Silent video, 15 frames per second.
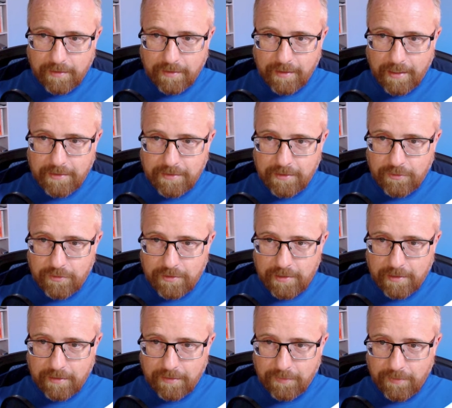That's
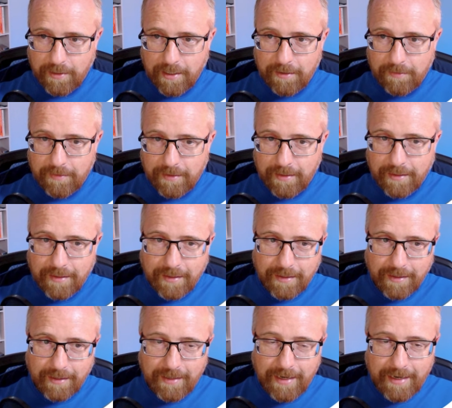interesting. When I
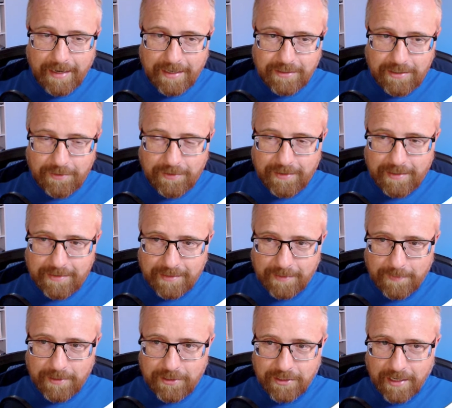AI generated this
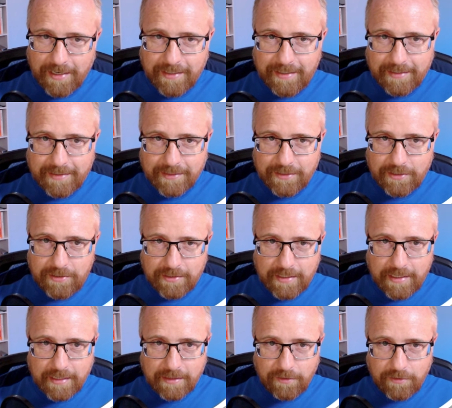image and I didn't
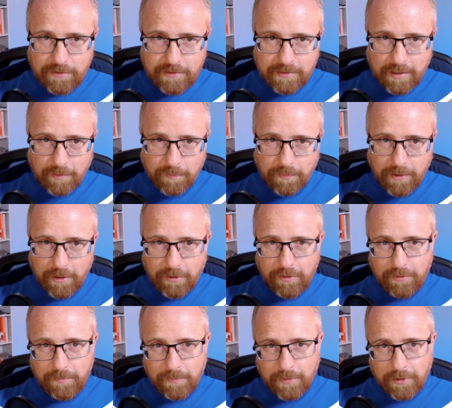see there's a
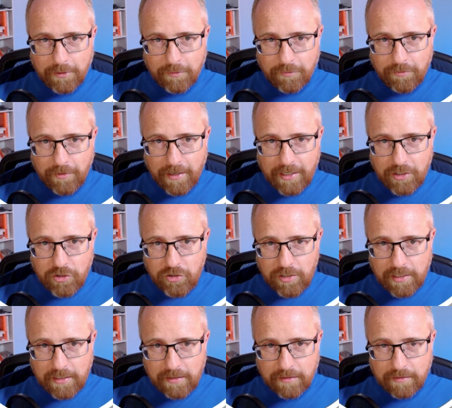buttermilk fried
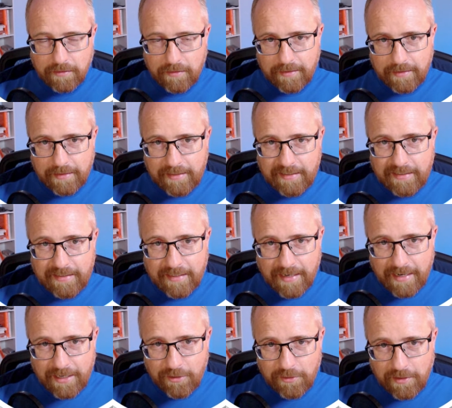chicken
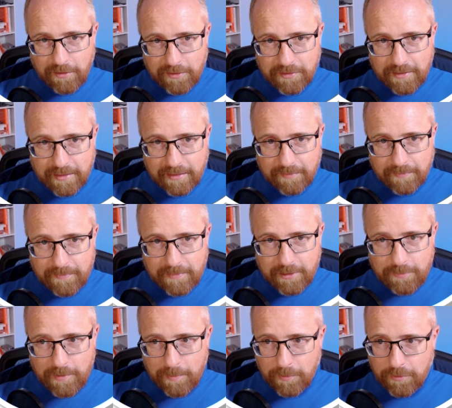container that looks like
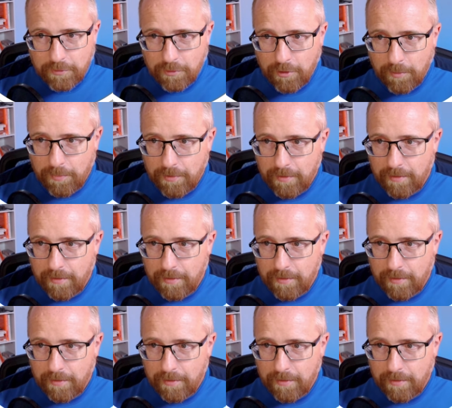it's maple syrup.